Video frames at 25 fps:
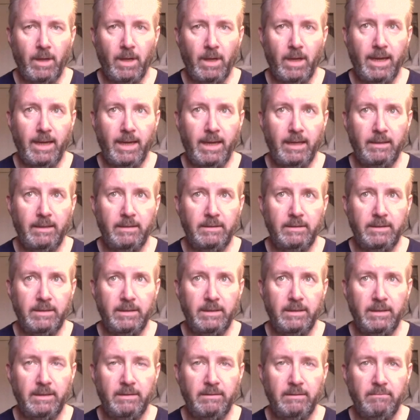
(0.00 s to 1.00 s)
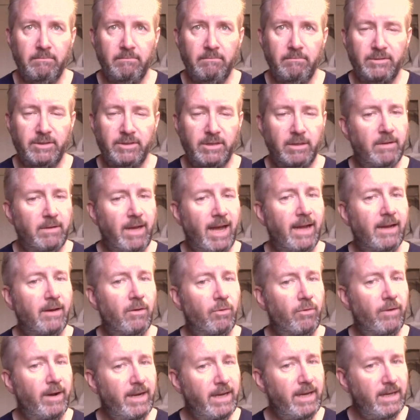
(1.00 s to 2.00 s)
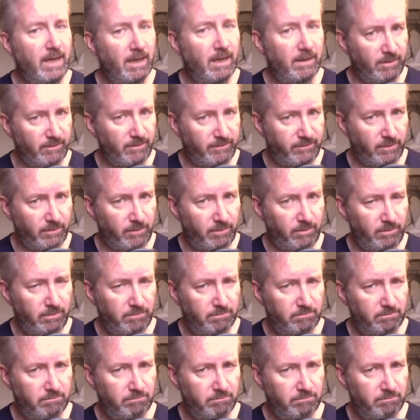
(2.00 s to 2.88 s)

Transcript: And uh, so had already done the fall.